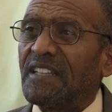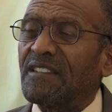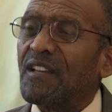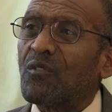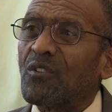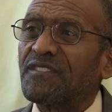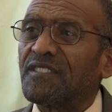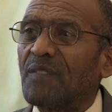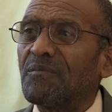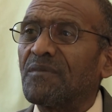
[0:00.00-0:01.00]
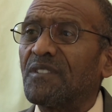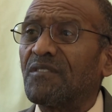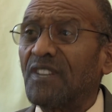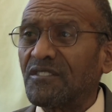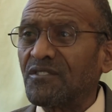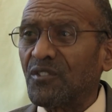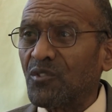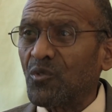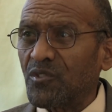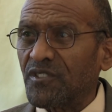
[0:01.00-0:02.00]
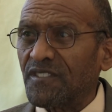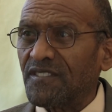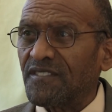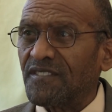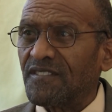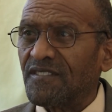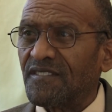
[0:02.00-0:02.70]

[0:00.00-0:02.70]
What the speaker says: and there was some restitutions.